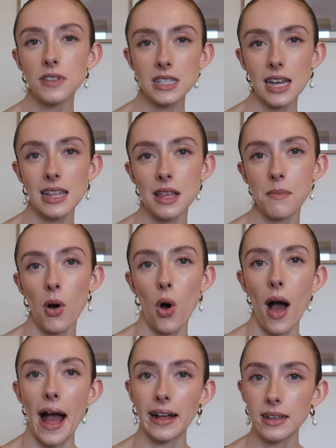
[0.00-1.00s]
the slightly
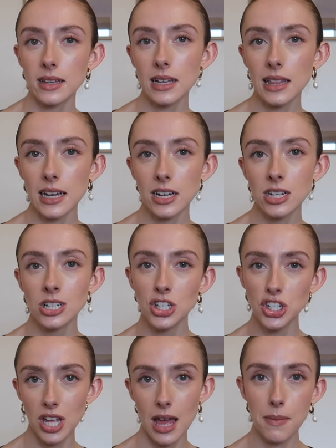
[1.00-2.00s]
more angular
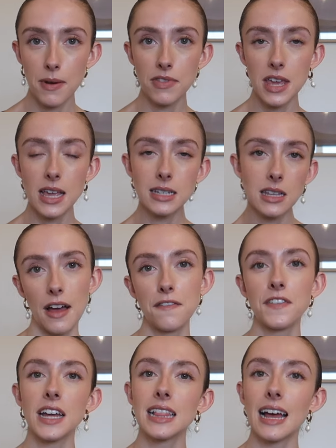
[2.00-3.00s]
shape of these. I
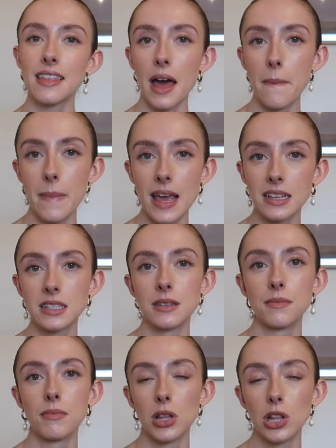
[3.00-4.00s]
feel like that makes
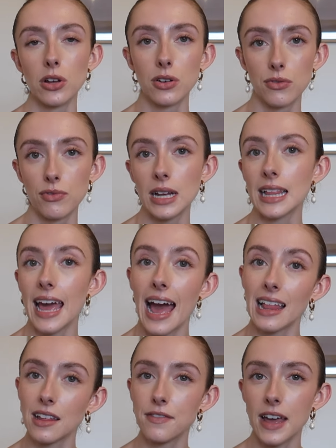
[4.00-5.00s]
them look really
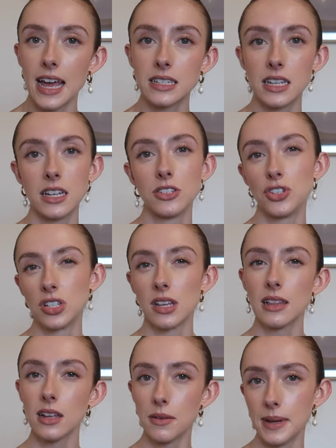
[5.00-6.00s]
elevated, just
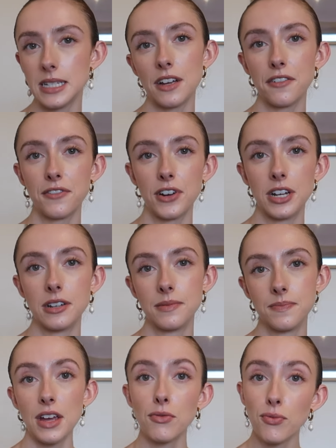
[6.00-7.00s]
a little bit
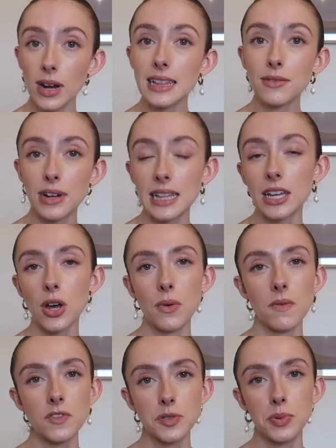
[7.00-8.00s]
different. They're really, really
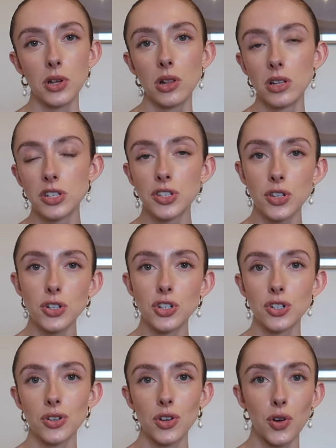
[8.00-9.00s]
comfortable,
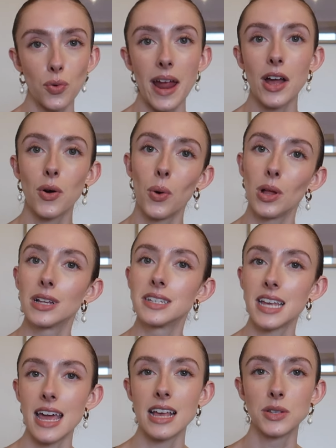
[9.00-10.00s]
such great
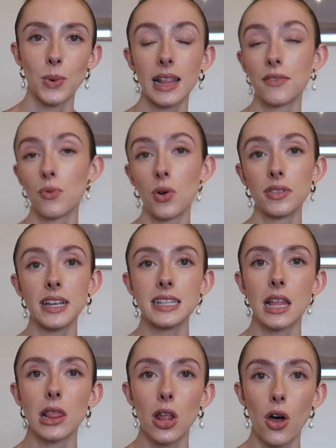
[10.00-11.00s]
quality as well. I've worn these
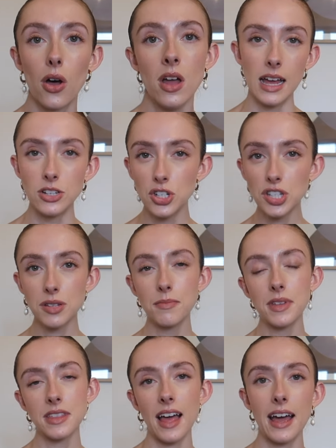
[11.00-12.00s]
a lot and just
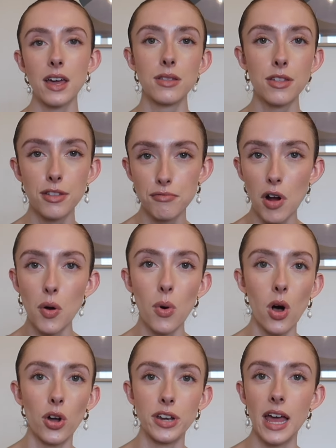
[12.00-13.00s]
something that I can throw
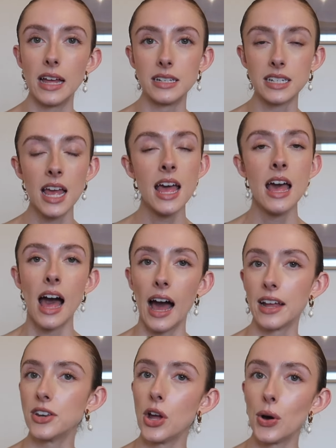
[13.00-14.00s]
on and
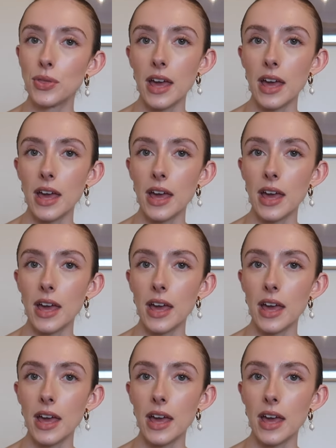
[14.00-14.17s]
I know